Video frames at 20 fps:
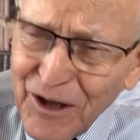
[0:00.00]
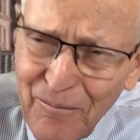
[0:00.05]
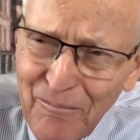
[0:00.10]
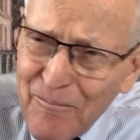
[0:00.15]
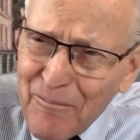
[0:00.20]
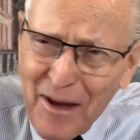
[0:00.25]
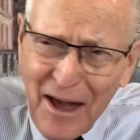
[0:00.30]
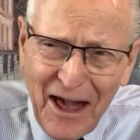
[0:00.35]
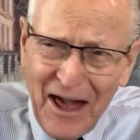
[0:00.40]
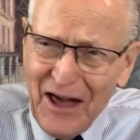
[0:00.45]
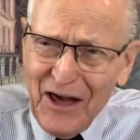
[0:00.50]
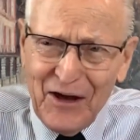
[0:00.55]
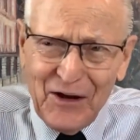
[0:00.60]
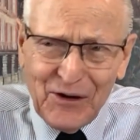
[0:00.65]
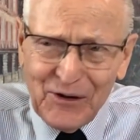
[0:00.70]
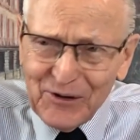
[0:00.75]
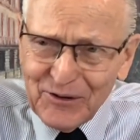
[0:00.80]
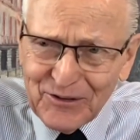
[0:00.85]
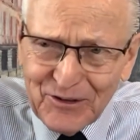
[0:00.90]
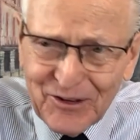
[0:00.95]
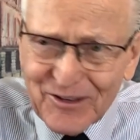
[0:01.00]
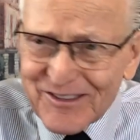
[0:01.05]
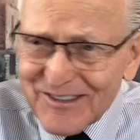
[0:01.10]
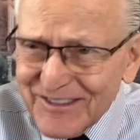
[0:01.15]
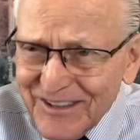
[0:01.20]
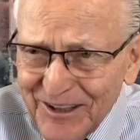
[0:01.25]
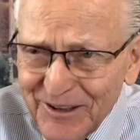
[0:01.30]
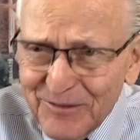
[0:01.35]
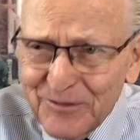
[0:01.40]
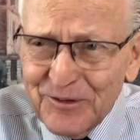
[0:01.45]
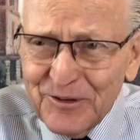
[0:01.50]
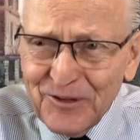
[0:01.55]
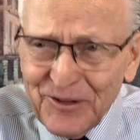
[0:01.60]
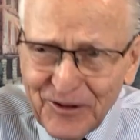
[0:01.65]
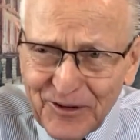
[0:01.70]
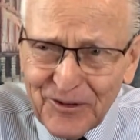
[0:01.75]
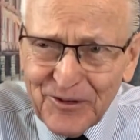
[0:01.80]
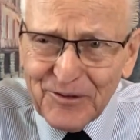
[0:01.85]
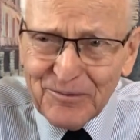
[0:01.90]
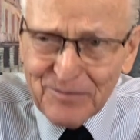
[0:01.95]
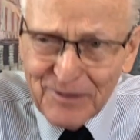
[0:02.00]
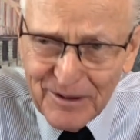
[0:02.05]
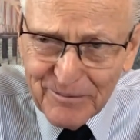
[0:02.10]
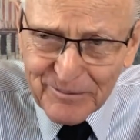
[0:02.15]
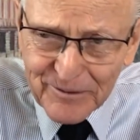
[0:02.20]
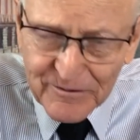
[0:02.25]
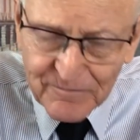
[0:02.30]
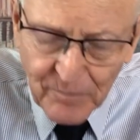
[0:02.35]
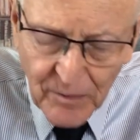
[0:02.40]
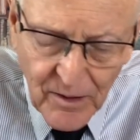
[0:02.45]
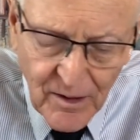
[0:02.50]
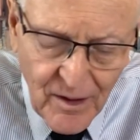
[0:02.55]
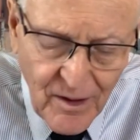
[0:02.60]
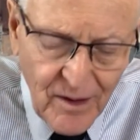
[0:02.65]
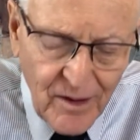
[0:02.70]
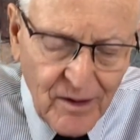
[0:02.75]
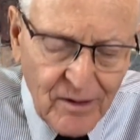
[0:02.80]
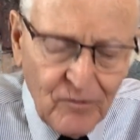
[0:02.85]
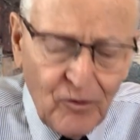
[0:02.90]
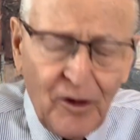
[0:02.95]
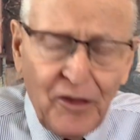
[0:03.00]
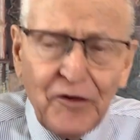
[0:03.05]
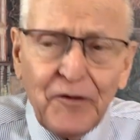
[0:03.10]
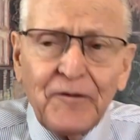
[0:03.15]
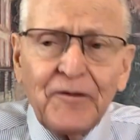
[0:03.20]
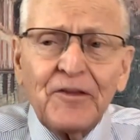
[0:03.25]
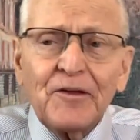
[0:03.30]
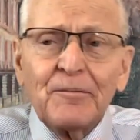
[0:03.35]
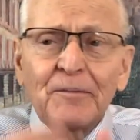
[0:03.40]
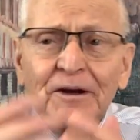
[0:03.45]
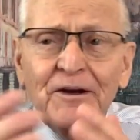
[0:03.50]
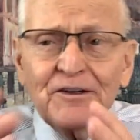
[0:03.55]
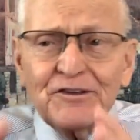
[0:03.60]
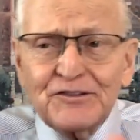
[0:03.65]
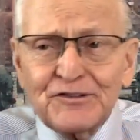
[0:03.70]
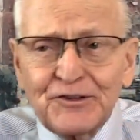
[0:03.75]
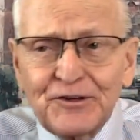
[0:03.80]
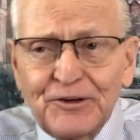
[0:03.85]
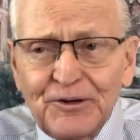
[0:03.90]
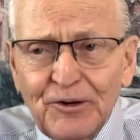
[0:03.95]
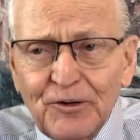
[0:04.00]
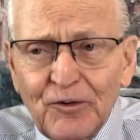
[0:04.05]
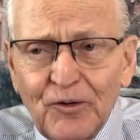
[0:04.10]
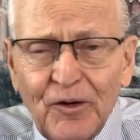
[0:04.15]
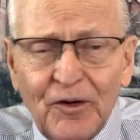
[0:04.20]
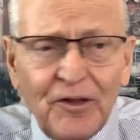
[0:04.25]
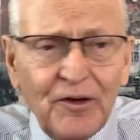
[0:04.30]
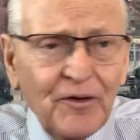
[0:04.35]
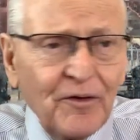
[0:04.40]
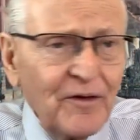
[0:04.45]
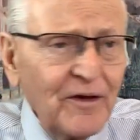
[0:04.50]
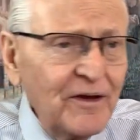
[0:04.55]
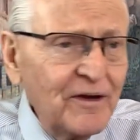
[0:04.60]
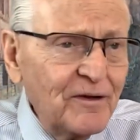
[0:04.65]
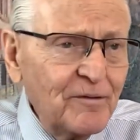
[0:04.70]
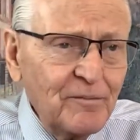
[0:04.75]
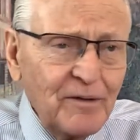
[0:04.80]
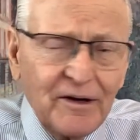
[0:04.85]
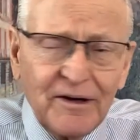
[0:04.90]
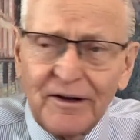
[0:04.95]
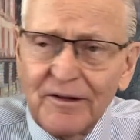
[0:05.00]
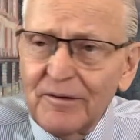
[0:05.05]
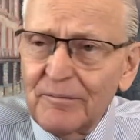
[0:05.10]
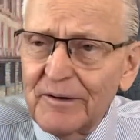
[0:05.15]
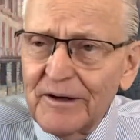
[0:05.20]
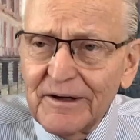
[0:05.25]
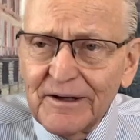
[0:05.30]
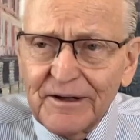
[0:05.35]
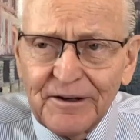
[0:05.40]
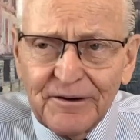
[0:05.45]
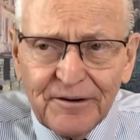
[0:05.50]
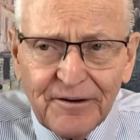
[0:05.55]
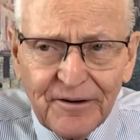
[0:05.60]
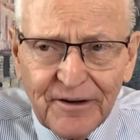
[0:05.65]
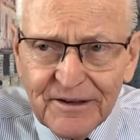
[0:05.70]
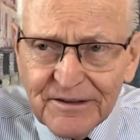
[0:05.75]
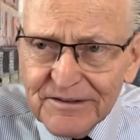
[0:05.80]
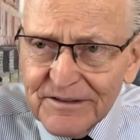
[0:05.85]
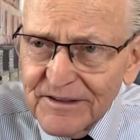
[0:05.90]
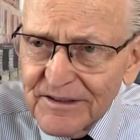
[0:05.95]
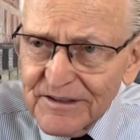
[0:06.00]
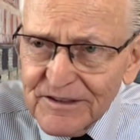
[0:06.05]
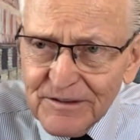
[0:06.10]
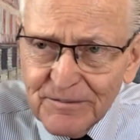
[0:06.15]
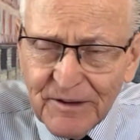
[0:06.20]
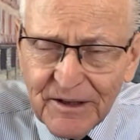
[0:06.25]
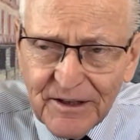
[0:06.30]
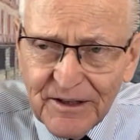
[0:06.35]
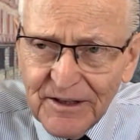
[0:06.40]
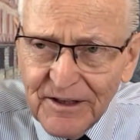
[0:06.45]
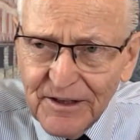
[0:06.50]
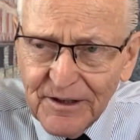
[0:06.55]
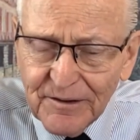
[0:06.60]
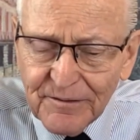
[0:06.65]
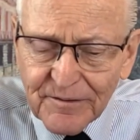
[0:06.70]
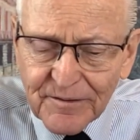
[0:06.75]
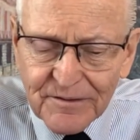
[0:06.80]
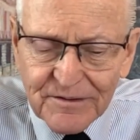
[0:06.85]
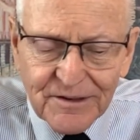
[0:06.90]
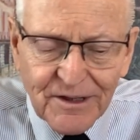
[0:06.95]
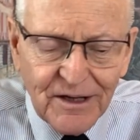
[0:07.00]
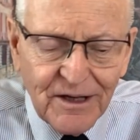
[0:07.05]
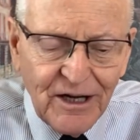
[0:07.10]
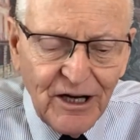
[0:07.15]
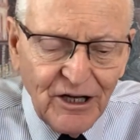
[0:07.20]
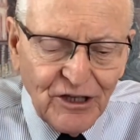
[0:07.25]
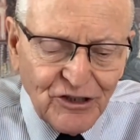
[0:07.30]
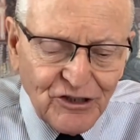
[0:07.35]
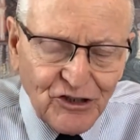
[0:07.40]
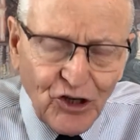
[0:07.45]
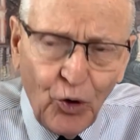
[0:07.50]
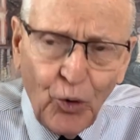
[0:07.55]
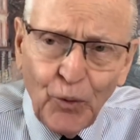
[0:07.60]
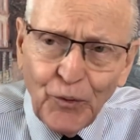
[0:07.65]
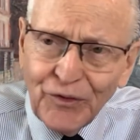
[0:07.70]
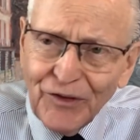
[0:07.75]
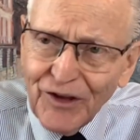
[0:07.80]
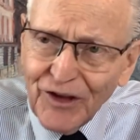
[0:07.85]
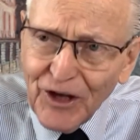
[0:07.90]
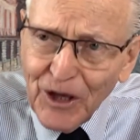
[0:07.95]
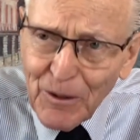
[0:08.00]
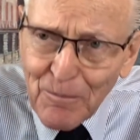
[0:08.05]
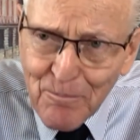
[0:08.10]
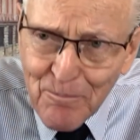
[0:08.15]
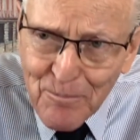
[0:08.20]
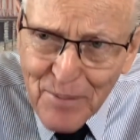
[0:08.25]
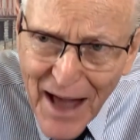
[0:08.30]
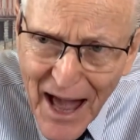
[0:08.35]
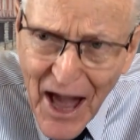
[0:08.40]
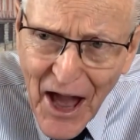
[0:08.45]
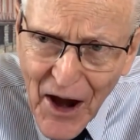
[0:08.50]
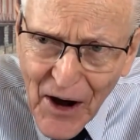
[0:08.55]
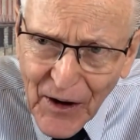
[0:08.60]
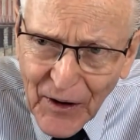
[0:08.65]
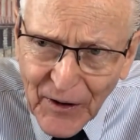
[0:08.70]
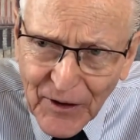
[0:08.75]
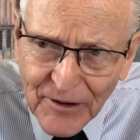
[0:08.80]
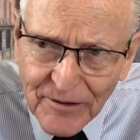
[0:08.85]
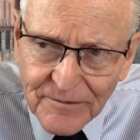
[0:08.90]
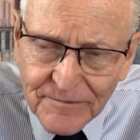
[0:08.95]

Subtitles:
compare yourself with other people, whether you're in the ministry or whether you're anybody in the body of Christ. It doesn't make any difference. Don't compare,